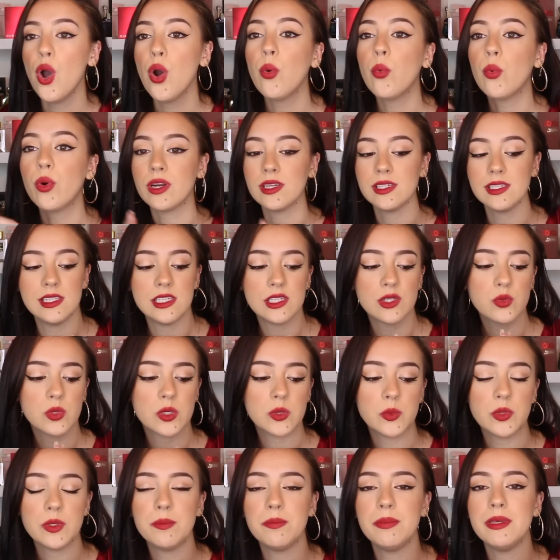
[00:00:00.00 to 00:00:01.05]
whereas this
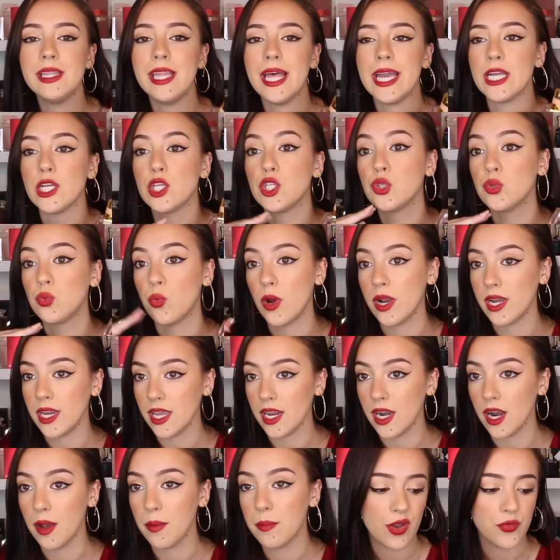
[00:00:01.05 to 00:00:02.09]
one would be like 20
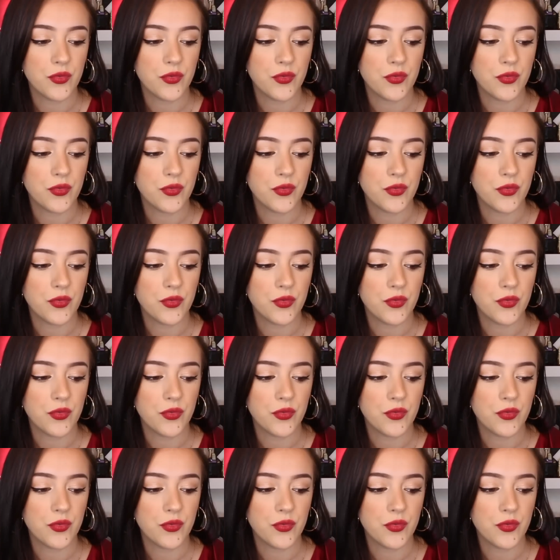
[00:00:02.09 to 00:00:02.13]
and up.